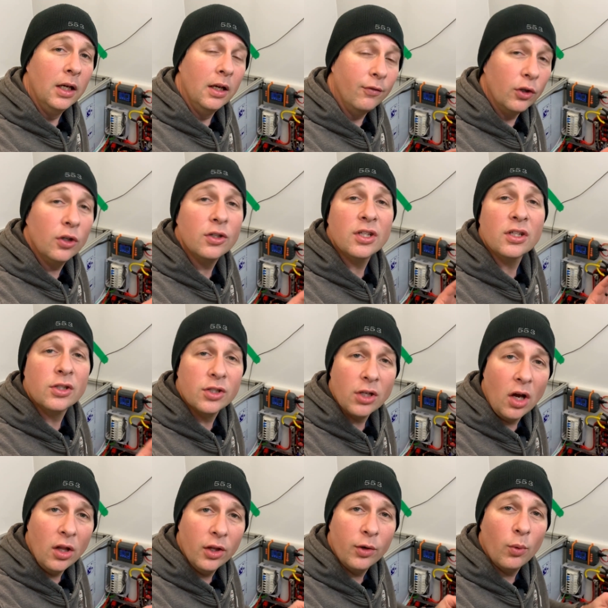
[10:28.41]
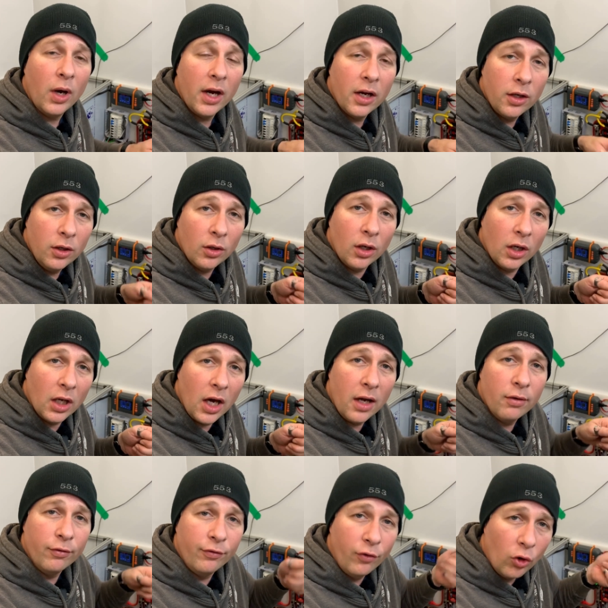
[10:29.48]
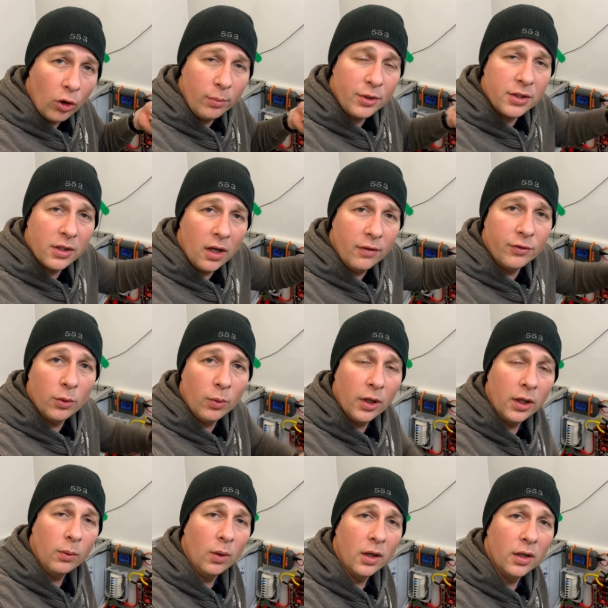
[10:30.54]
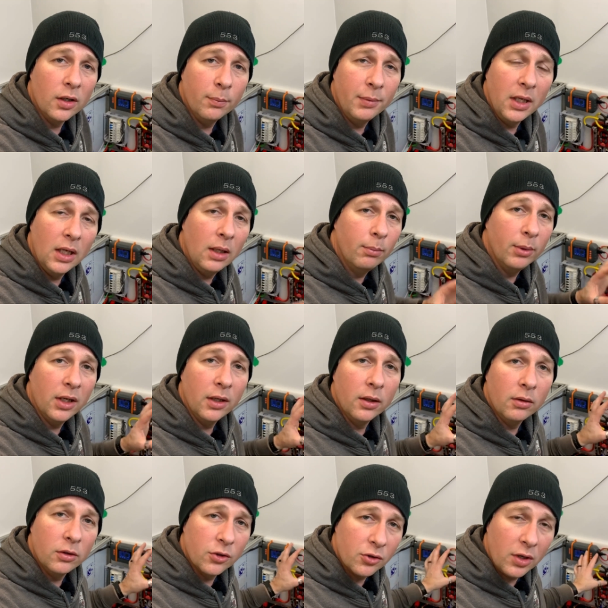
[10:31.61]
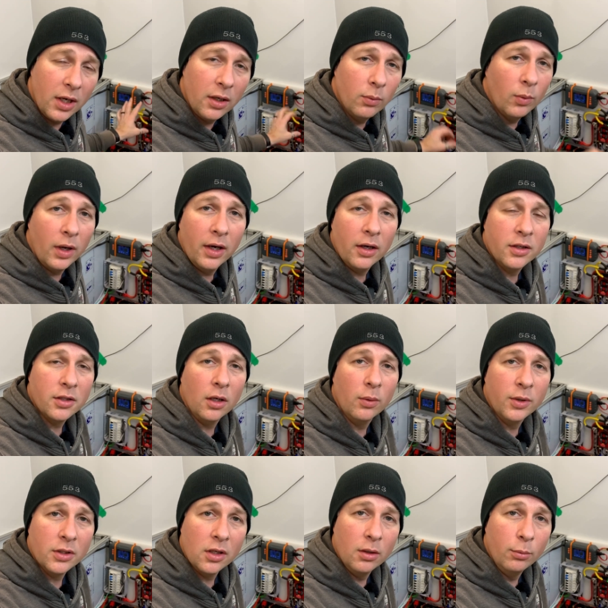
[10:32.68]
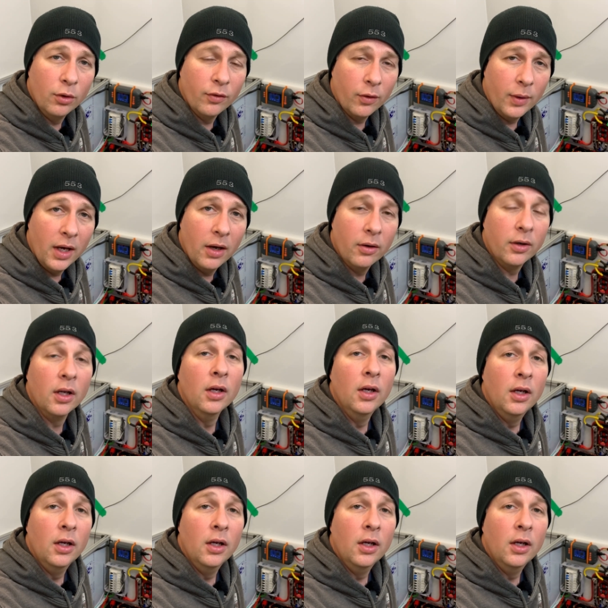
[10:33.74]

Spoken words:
If you're using solid wire, you can kind of form stuff to where you want it to be, but stranded wire is always gonna move around